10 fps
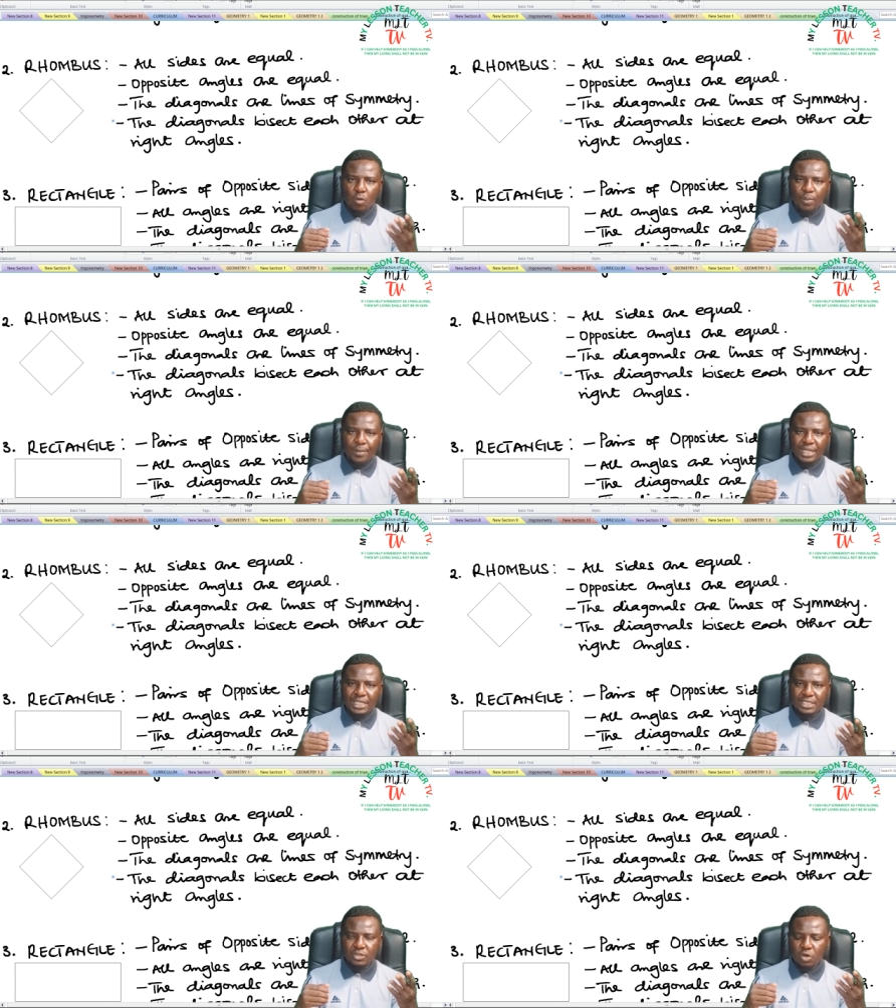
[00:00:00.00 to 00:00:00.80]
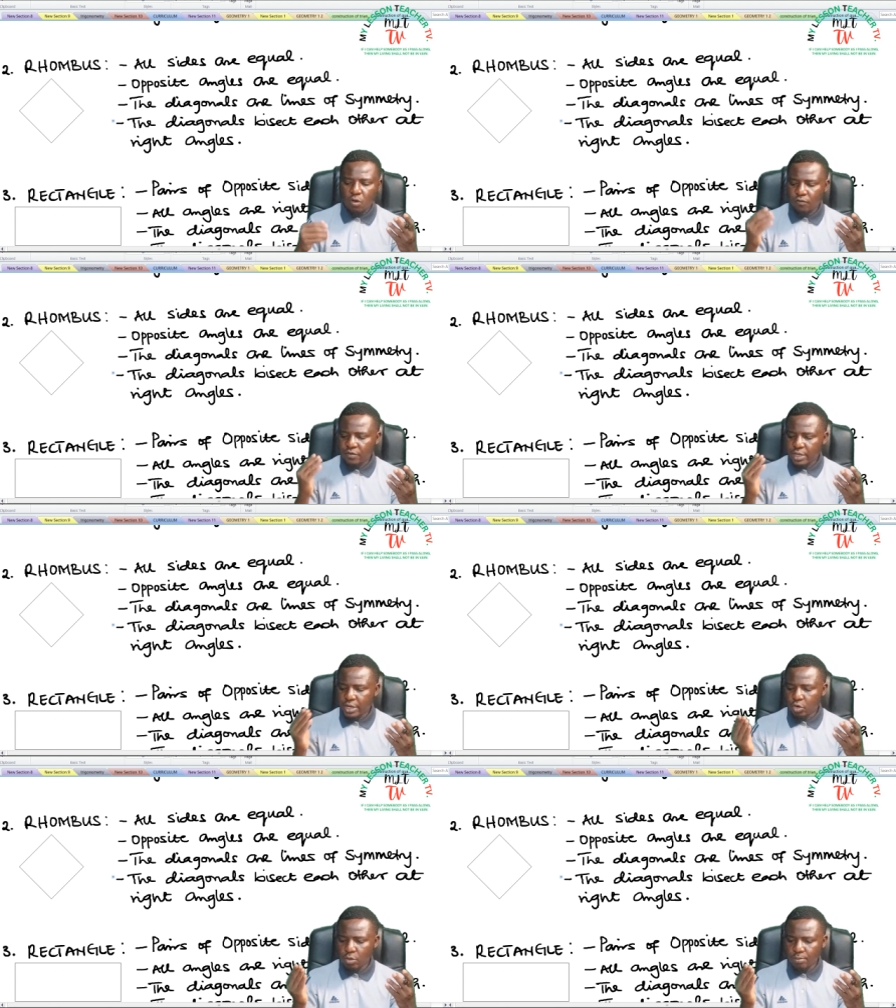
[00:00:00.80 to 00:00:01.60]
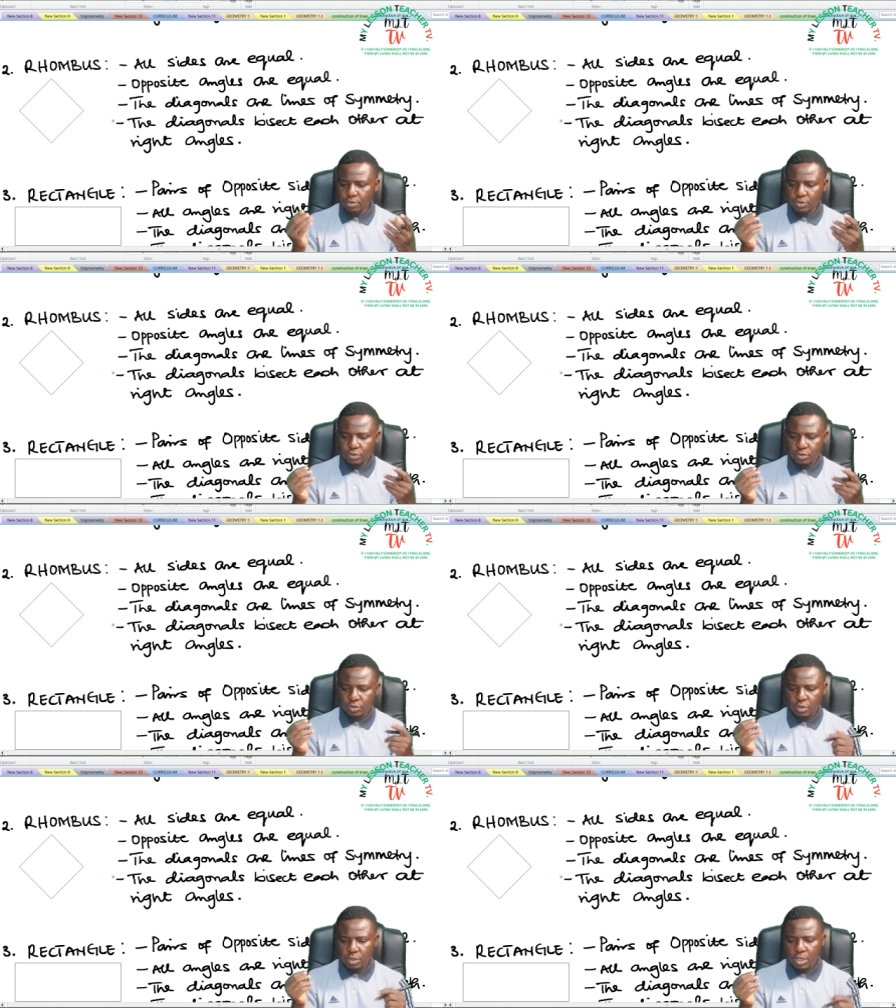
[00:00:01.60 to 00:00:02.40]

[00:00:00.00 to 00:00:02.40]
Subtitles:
or properties of a rhombus?